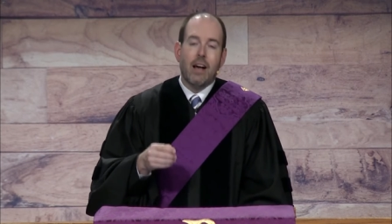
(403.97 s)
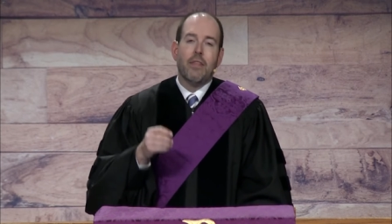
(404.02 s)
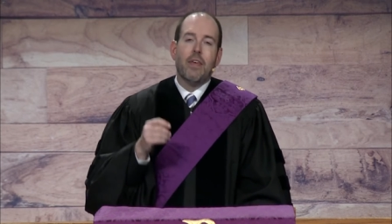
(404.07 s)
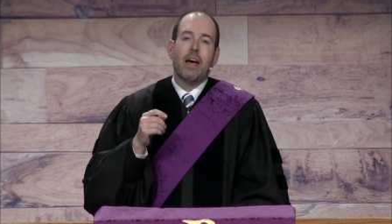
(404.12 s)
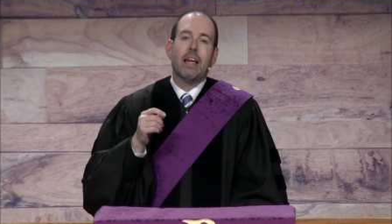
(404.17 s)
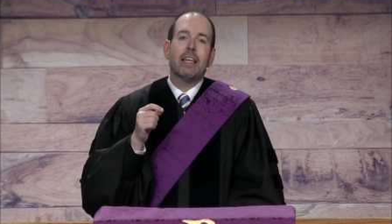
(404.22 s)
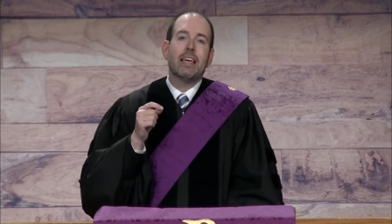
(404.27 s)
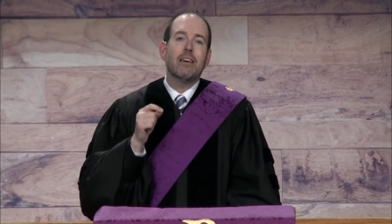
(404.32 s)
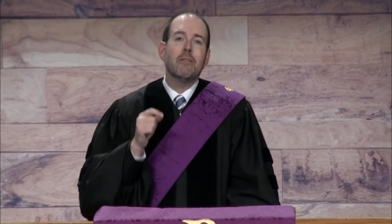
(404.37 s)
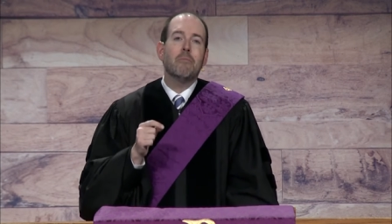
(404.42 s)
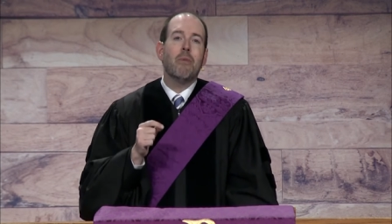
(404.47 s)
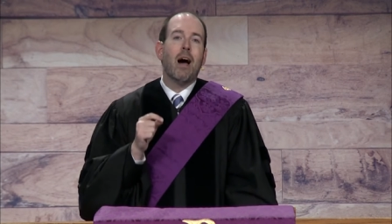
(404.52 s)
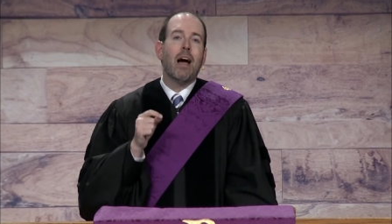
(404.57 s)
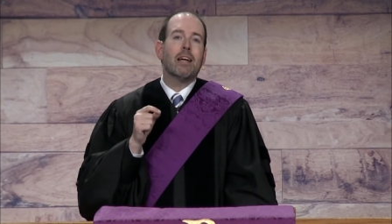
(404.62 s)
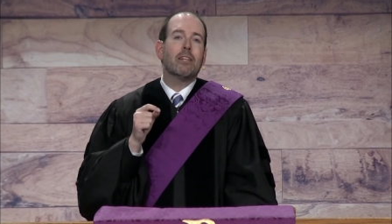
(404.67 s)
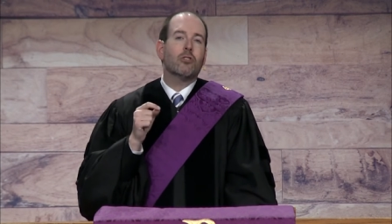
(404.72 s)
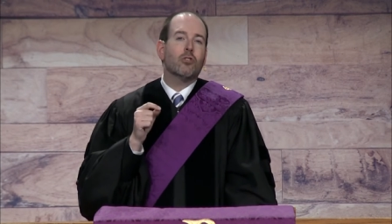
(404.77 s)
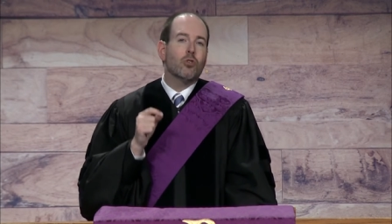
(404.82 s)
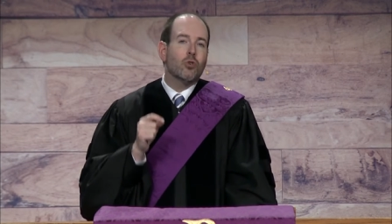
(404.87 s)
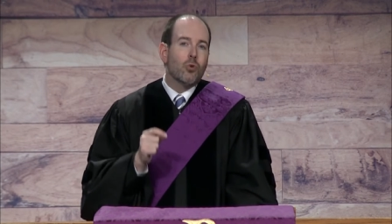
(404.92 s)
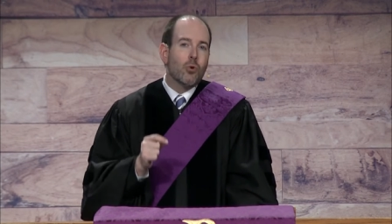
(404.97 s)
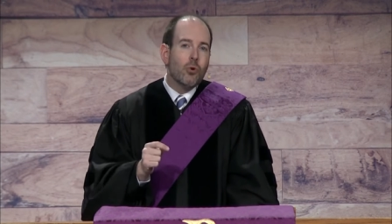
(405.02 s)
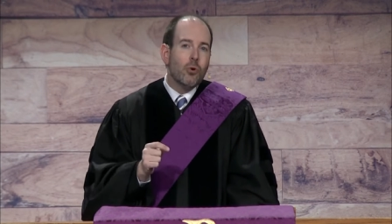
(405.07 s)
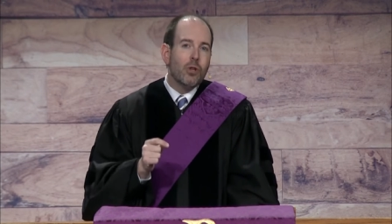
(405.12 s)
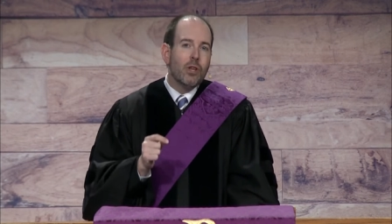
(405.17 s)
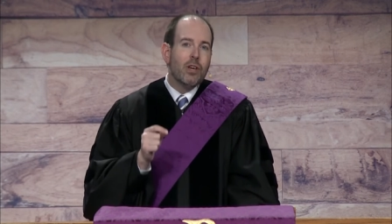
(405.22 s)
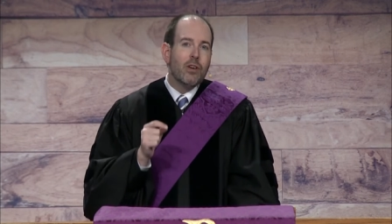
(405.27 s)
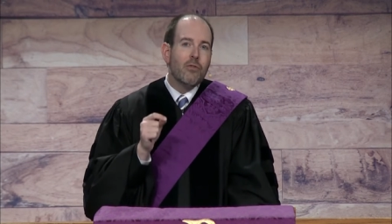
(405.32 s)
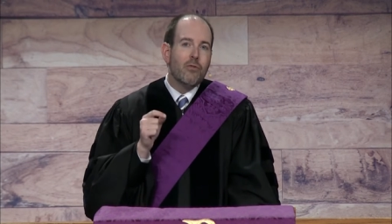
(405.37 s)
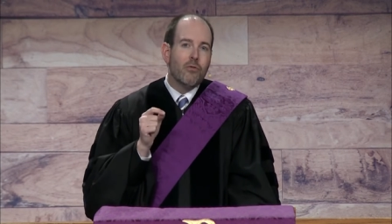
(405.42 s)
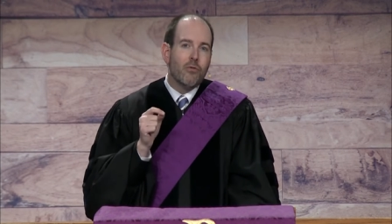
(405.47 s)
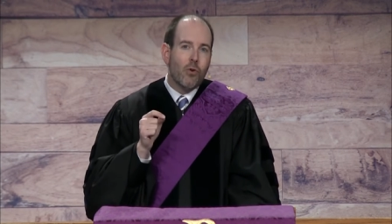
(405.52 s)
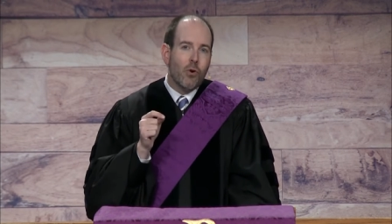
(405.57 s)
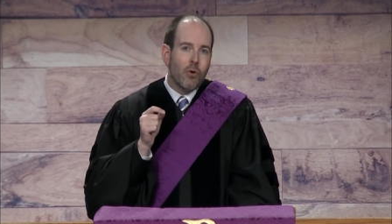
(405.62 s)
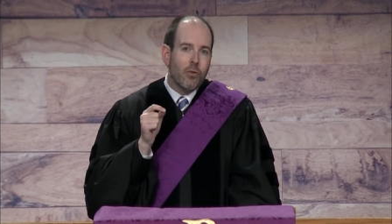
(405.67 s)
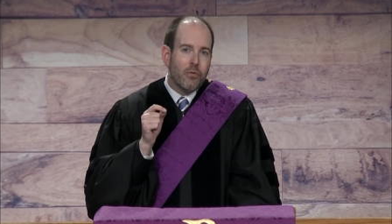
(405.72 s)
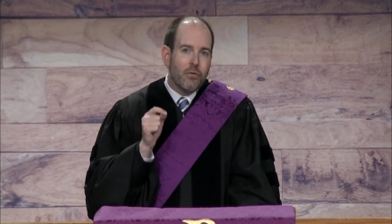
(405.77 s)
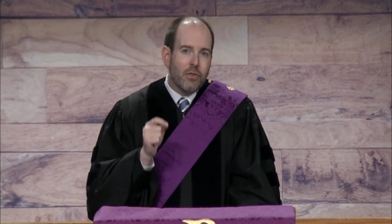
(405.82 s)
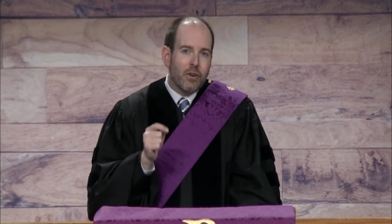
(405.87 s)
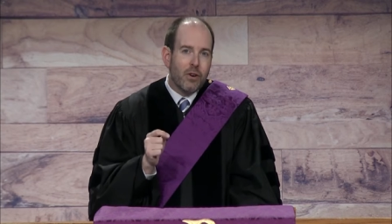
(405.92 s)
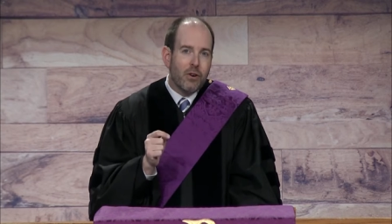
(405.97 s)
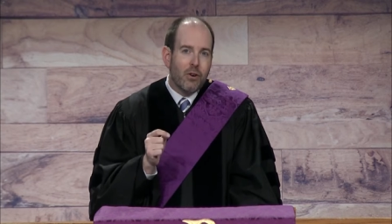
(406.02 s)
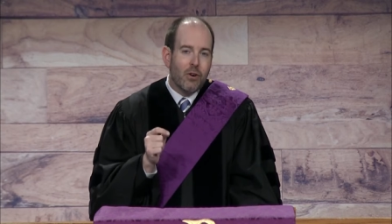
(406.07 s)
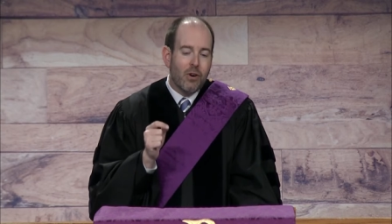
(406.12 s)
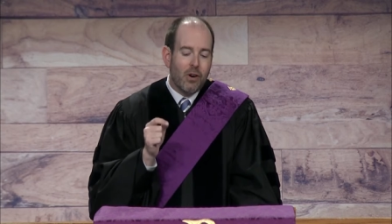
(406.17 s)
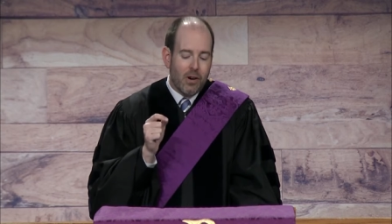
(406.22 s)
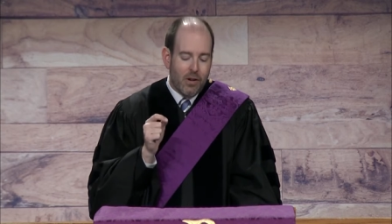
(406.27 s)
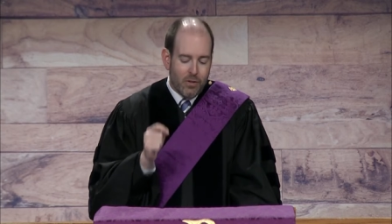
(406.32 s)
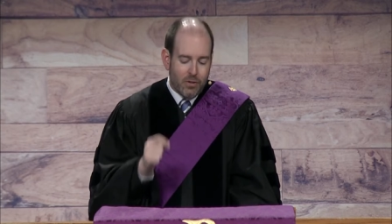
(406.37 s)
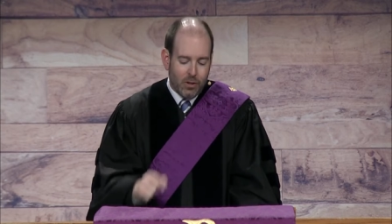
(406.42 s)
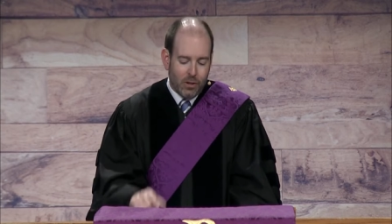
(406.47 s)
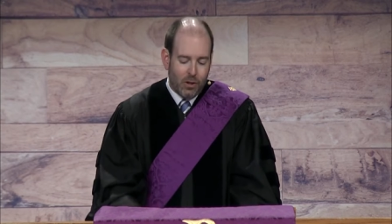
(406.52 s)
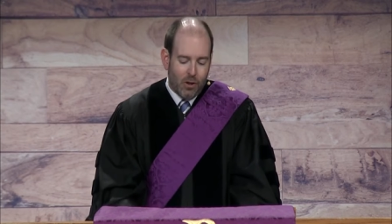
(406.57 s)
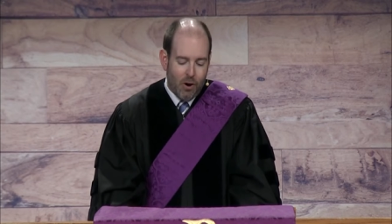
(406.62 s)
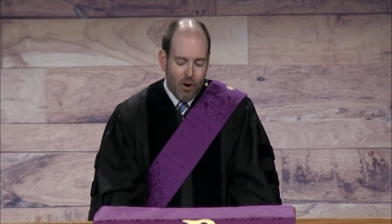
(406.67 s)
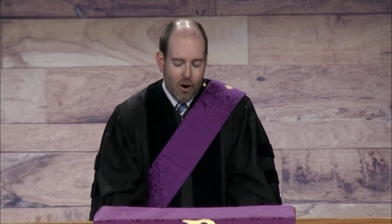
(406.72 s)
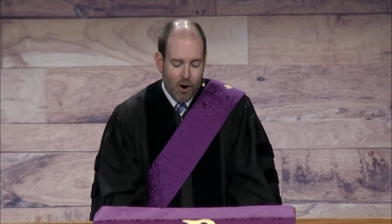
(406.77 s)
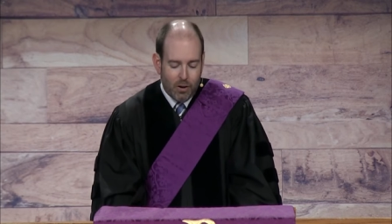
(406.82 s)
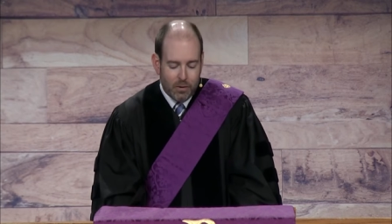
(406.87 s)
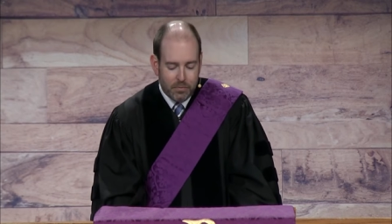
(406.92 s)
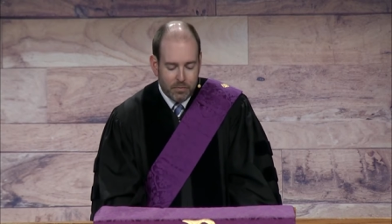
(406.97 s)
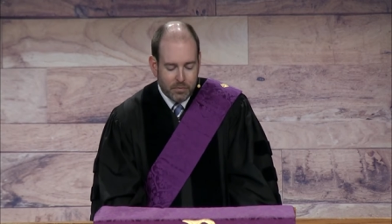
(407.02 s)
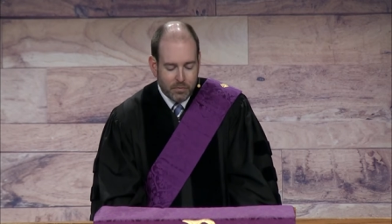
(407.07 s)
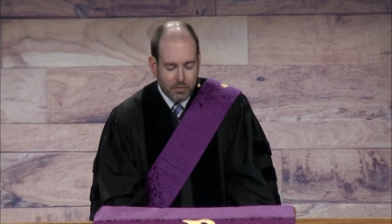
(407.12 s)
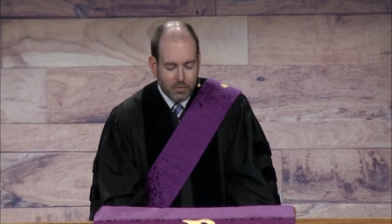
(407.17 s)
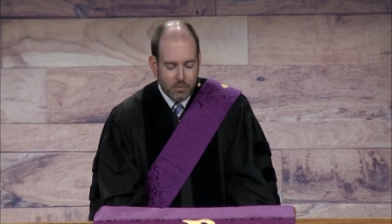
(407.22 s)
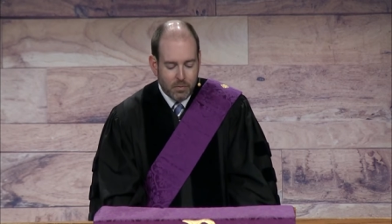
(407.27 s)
that he might truly fulfill the law.